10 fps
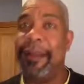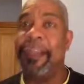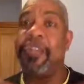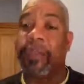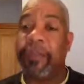
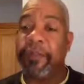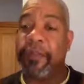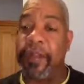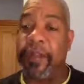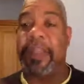You're
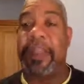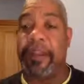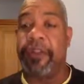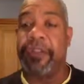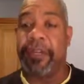converting that
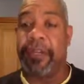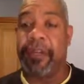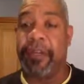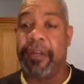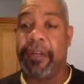energy
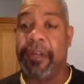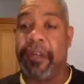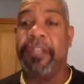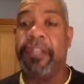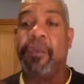
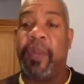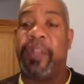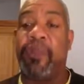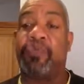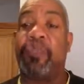into a
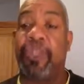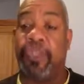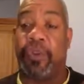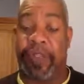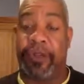
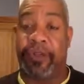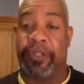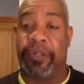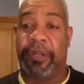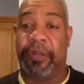nutritional
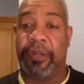energy.